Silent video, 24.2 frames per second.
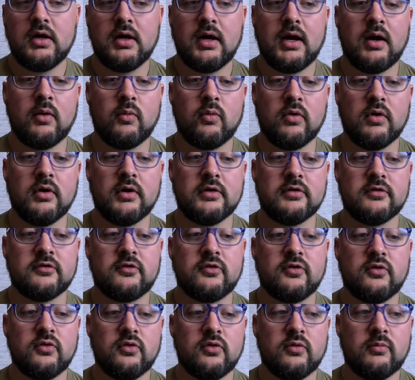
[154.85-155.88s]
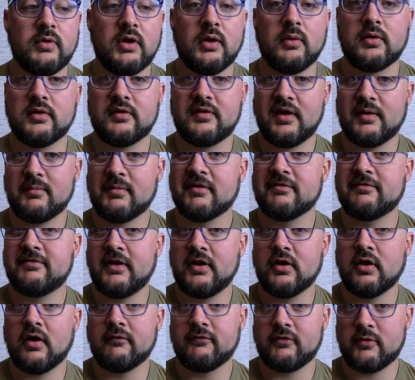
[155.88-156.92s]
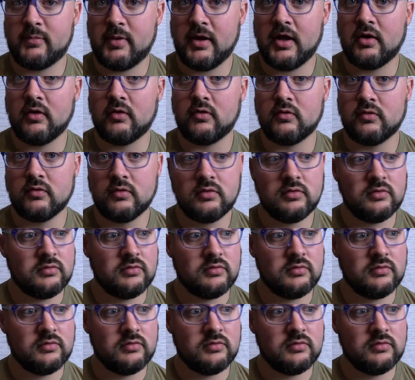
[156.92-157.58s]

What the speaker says: I want to be able to take my feet off the pedal